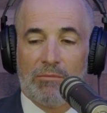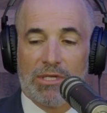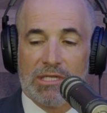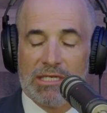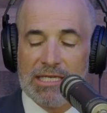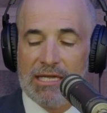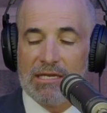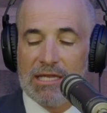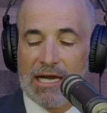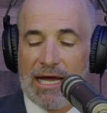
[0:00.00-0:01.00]
But the
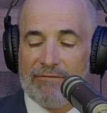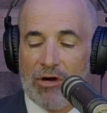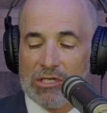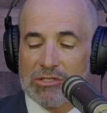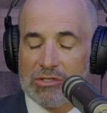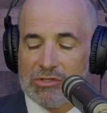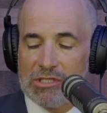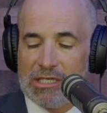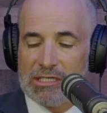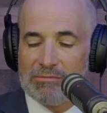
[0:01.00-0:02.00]
data that I've also
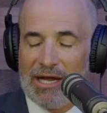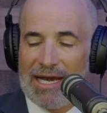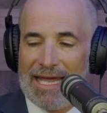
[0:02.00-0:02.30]
seen is about